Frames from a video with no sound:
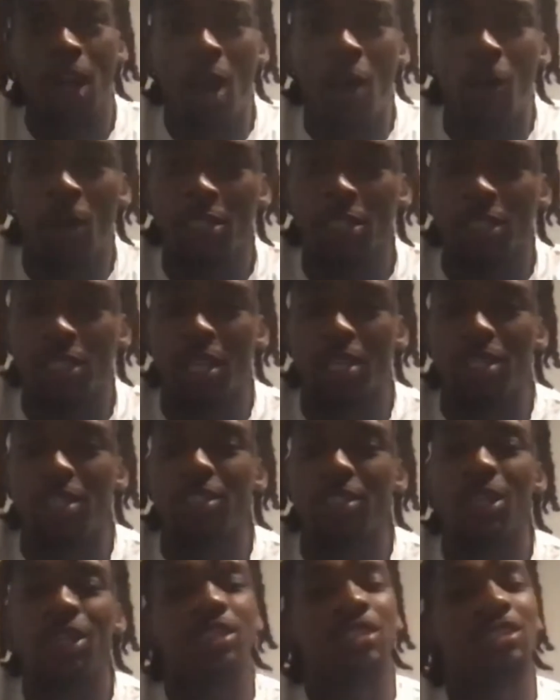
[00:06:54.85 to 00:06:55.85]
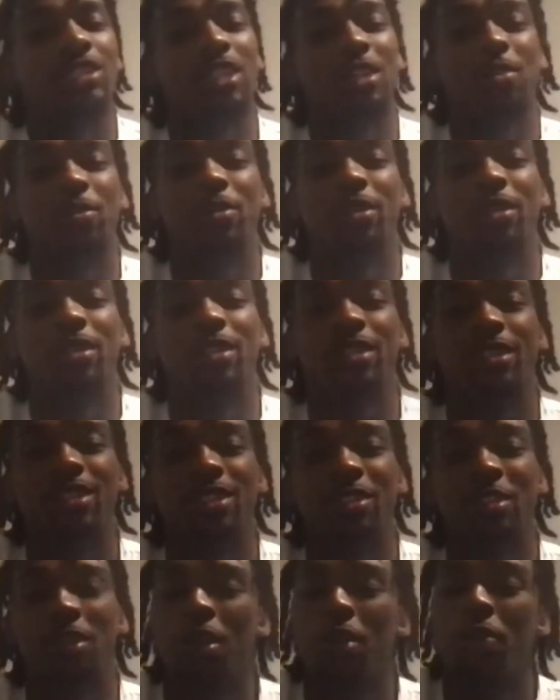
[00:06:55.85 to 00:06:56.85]
watch a lot of Sterling Shepard.
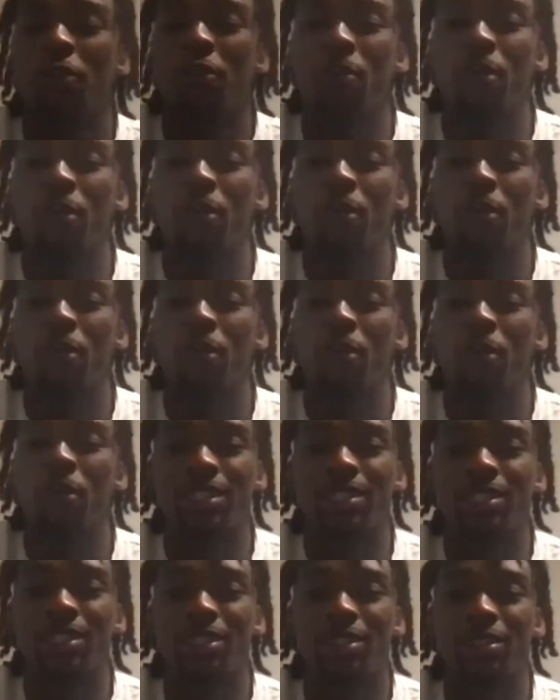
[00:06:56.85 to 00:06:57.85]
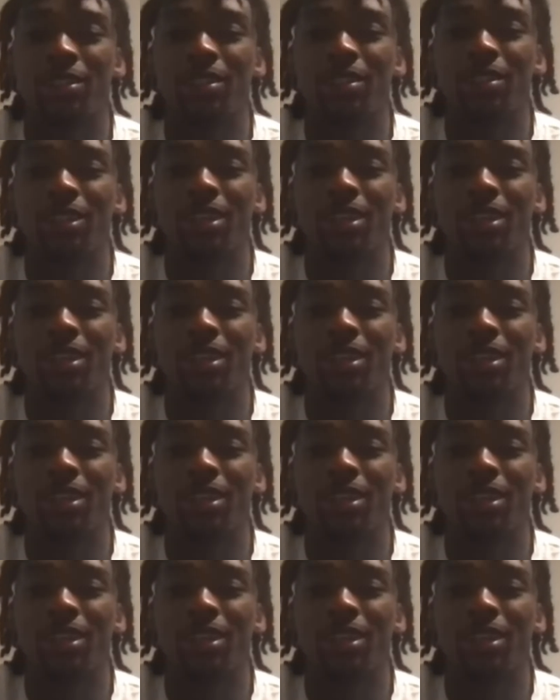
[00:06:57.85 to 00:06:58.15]
You know, he from OKC, so